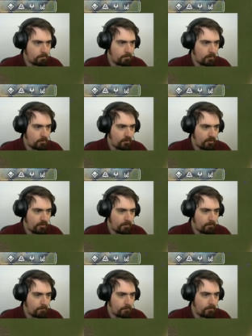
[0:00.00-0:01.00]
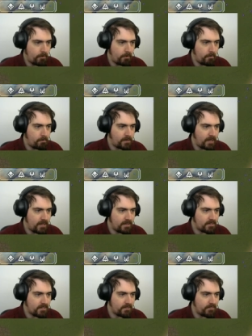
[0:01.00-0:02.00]
Both
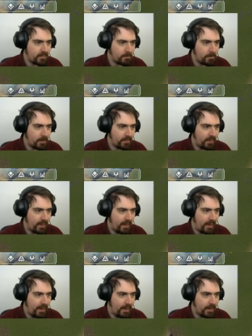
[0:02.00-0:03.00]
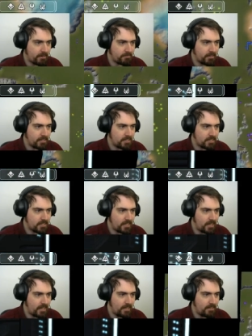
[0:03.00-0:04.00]
players developing their air grids
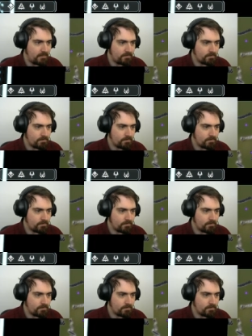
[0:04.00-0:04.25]
here.